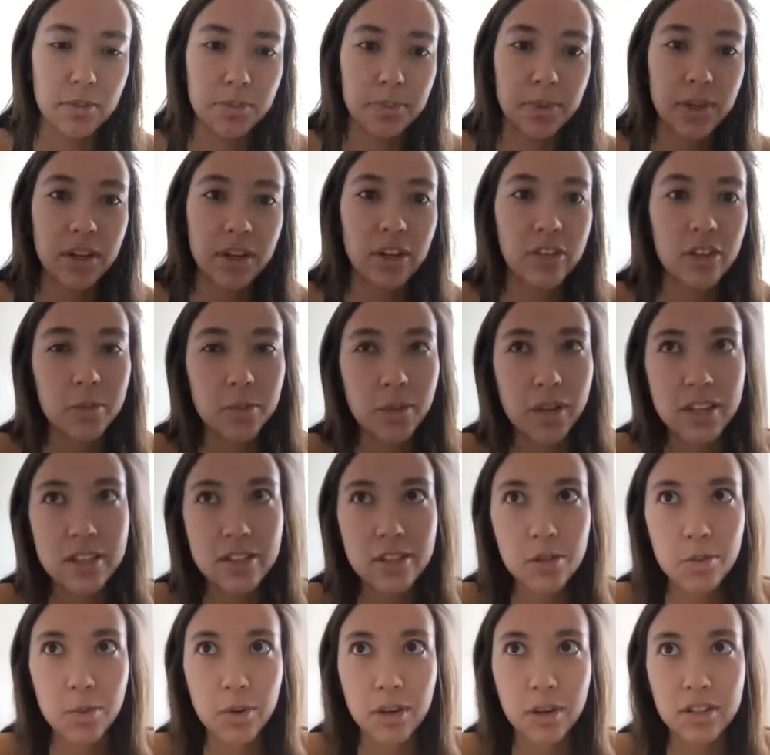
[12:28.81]
But in other
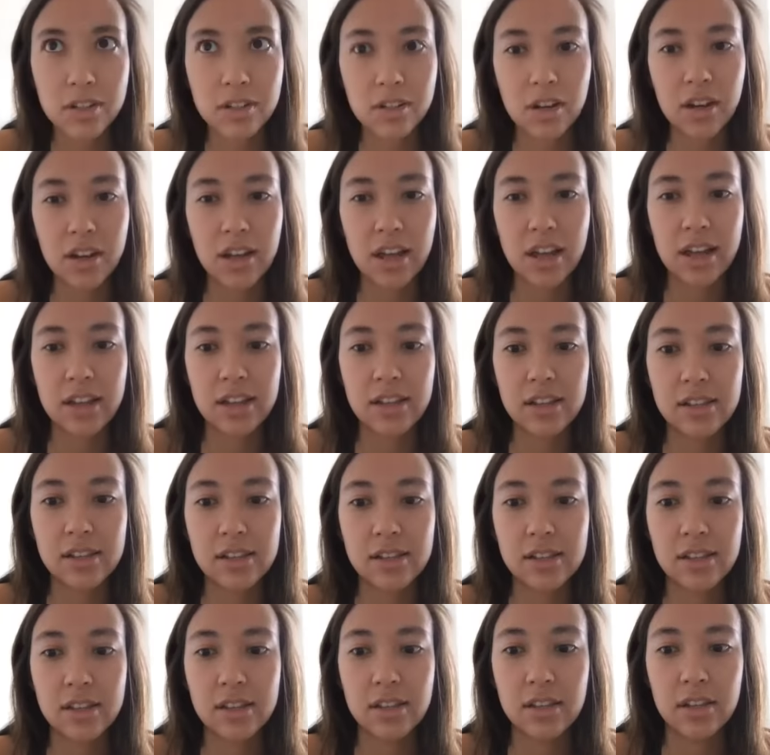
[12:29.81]
places where it's not
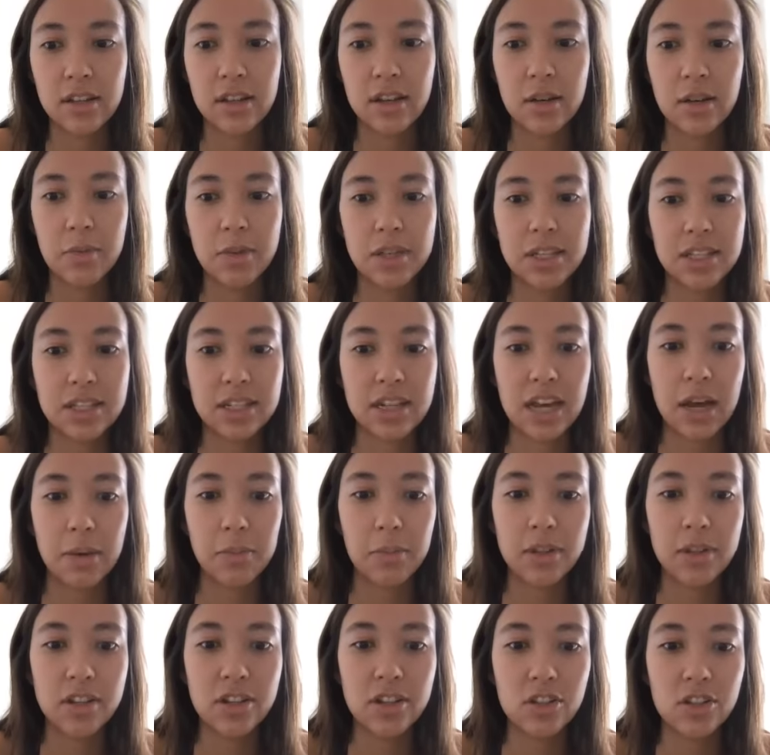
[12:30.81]
as
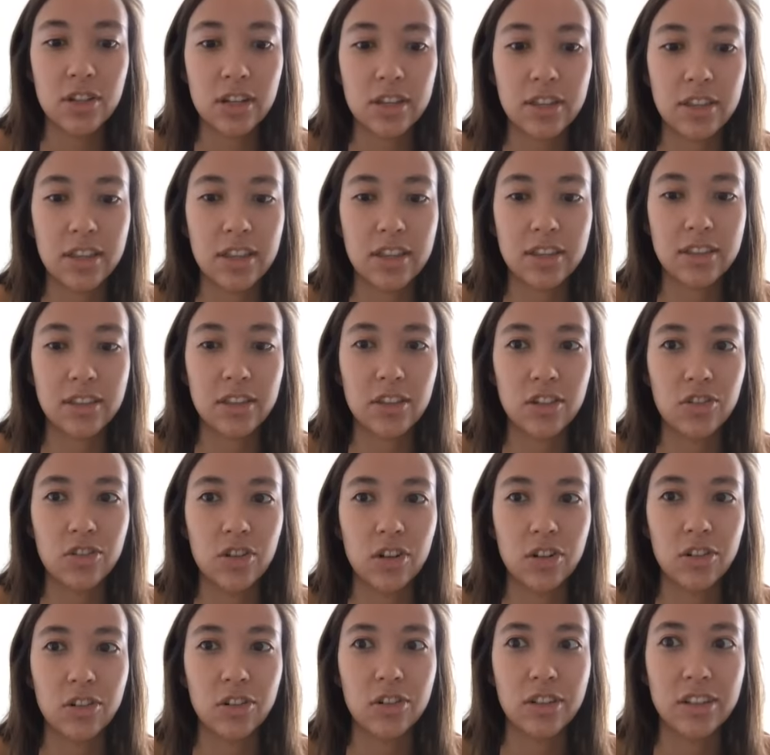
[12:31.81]
established, I think the
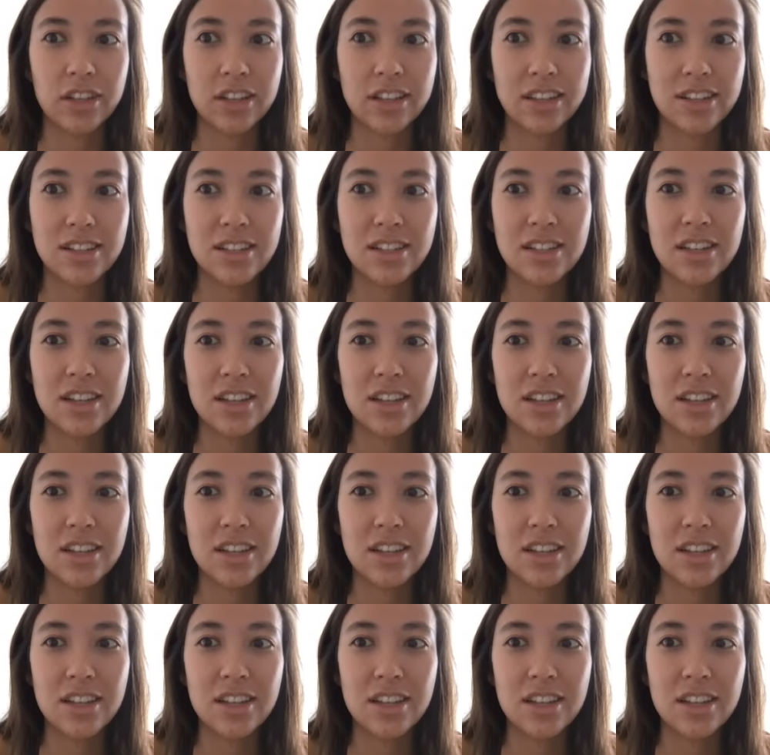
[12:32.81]
struggle is